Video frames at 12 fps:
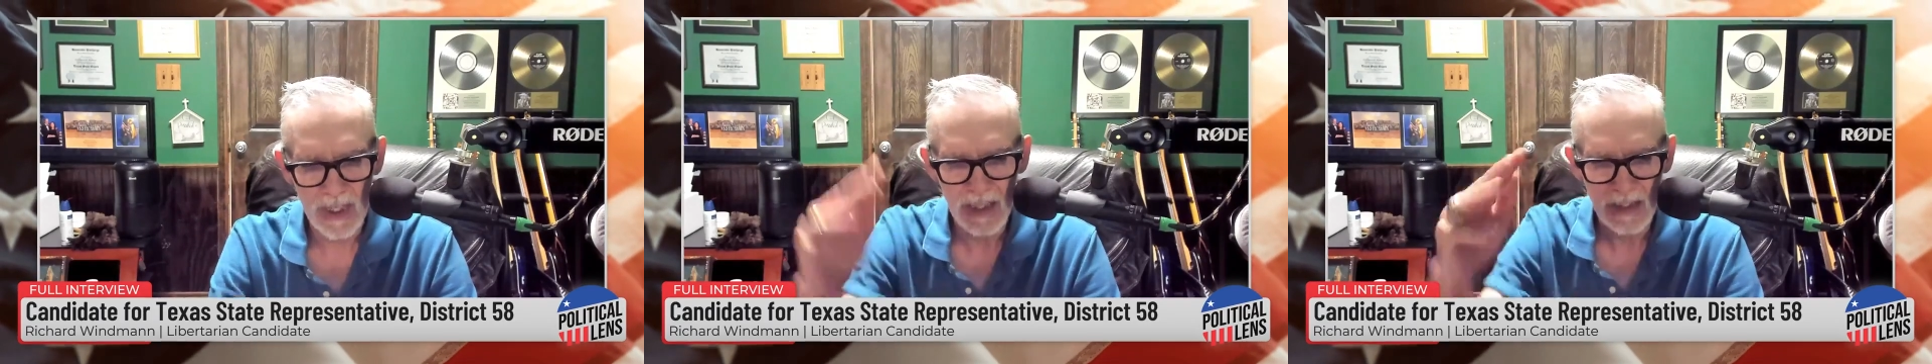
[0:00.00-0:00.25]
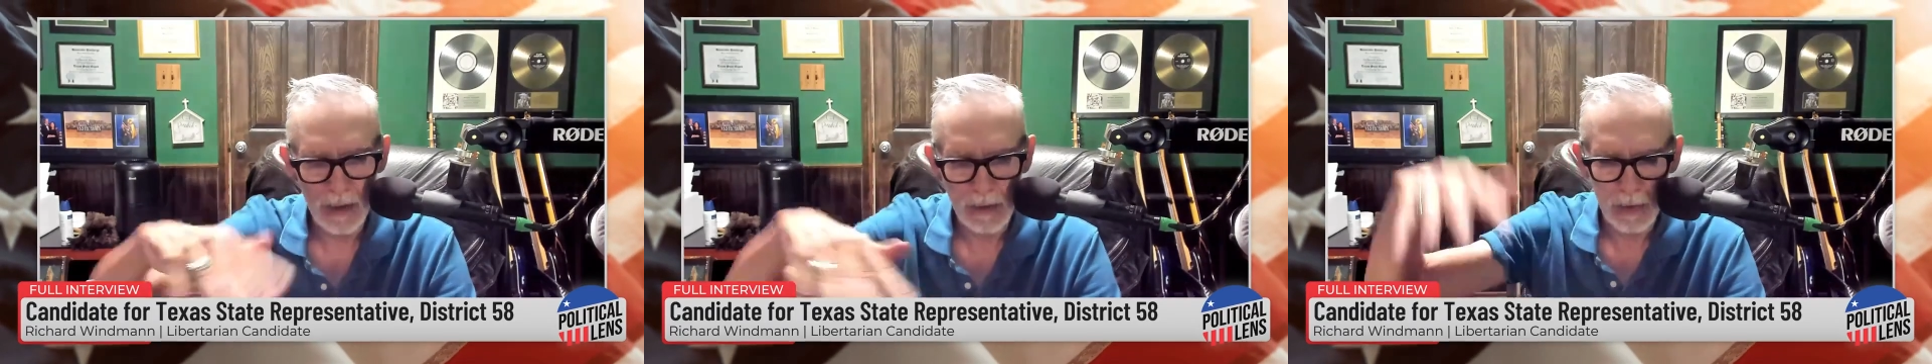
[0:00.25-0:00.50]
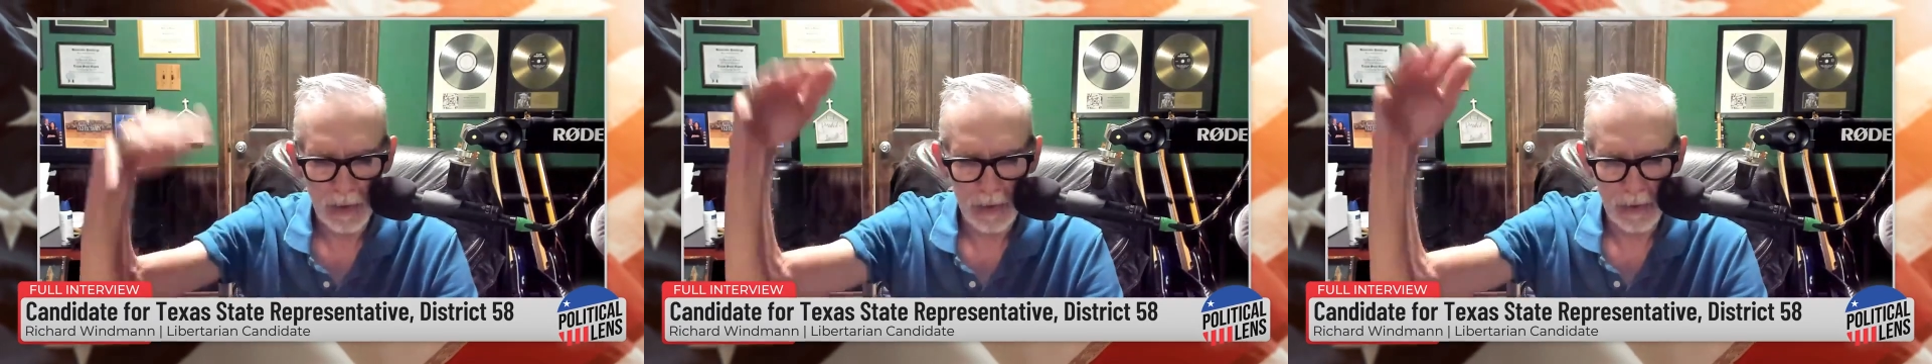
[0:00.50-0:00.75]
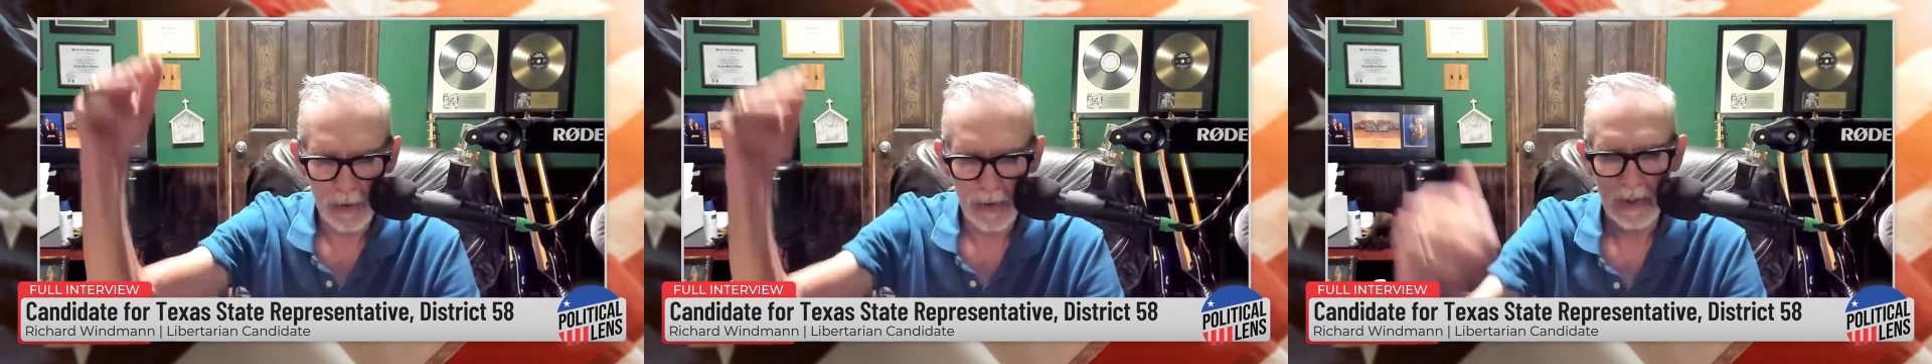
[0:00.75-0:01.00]
as I
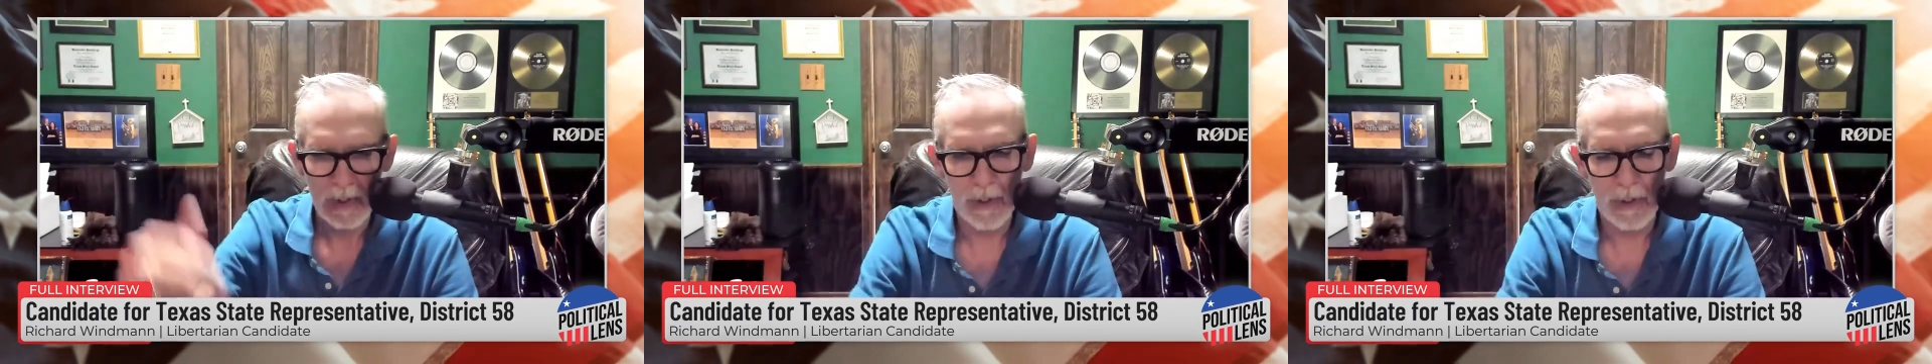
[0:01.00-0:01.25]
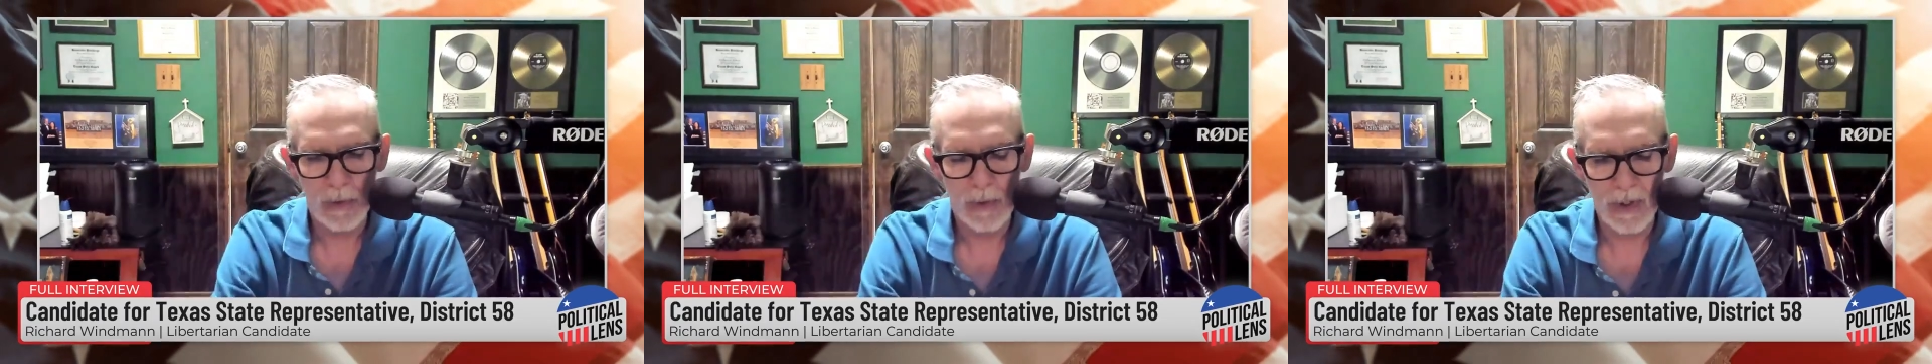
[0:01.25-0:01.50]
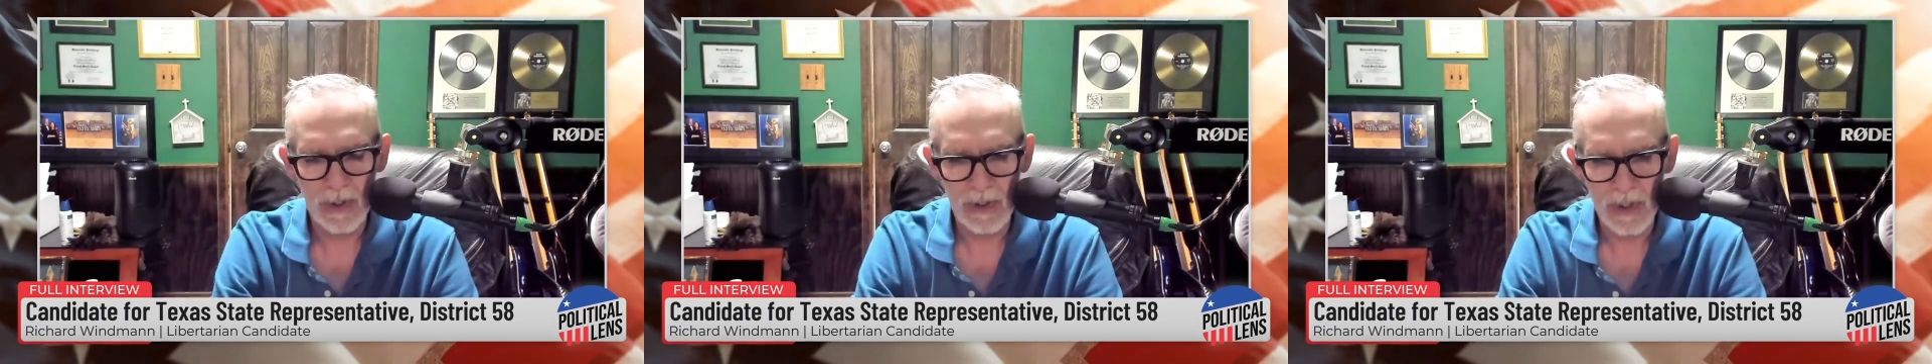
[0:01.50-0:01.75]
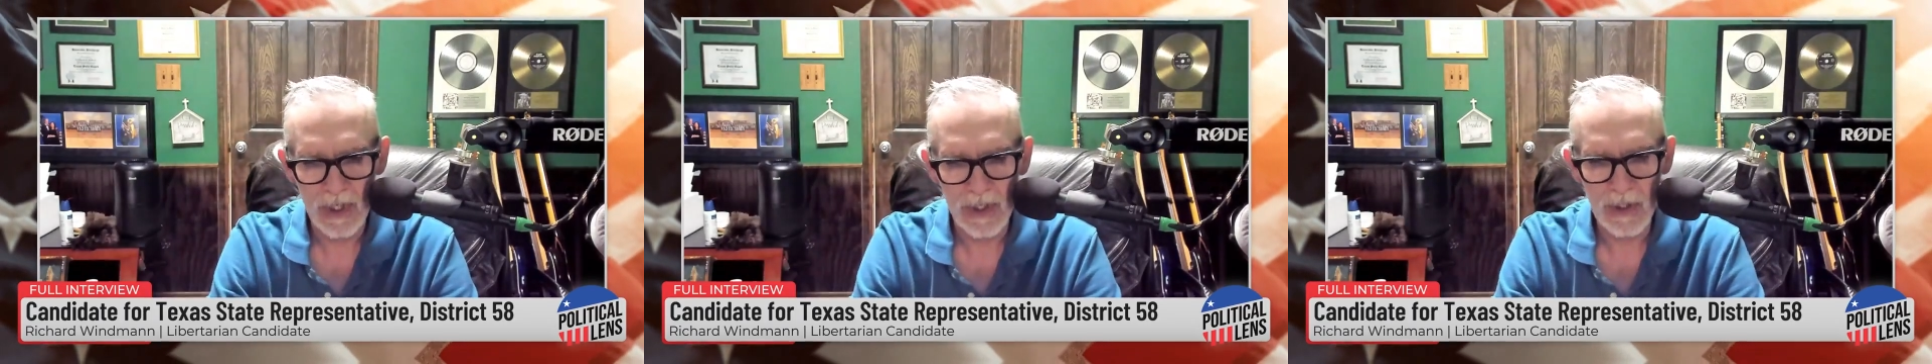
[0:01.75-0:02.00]
rose in the
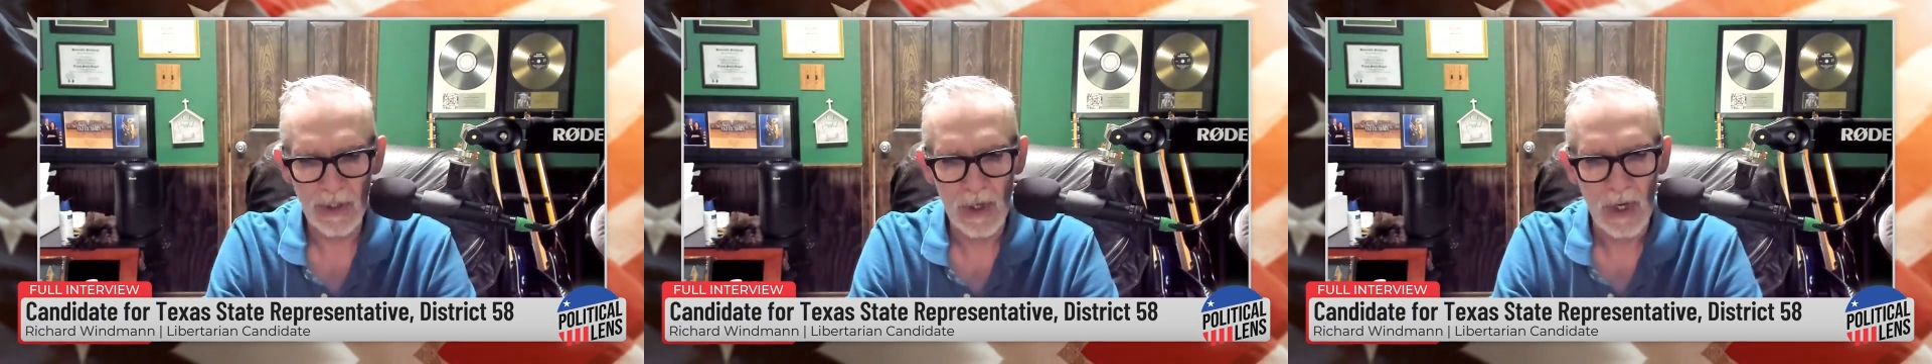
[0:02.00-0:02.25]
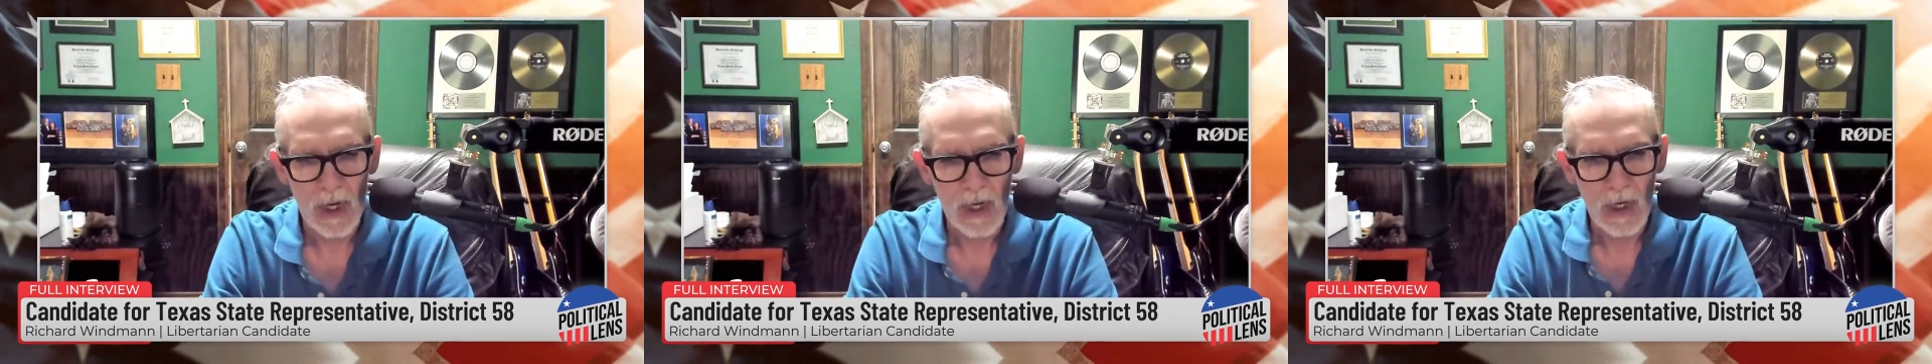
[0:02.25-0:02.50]
organization.